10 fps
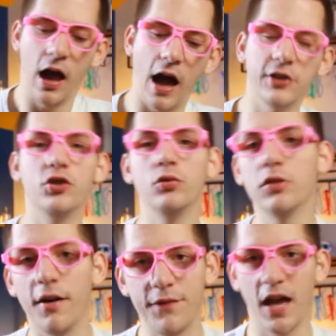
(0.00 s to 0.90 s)
I do
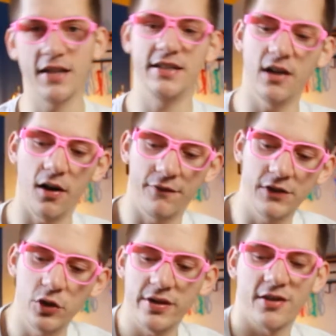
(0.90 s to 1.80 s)
love the idea of
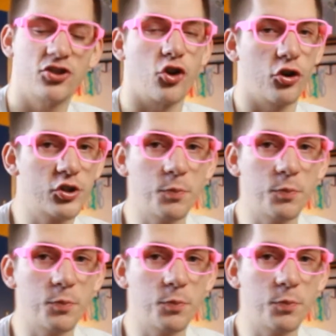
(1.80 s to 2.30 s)
using surge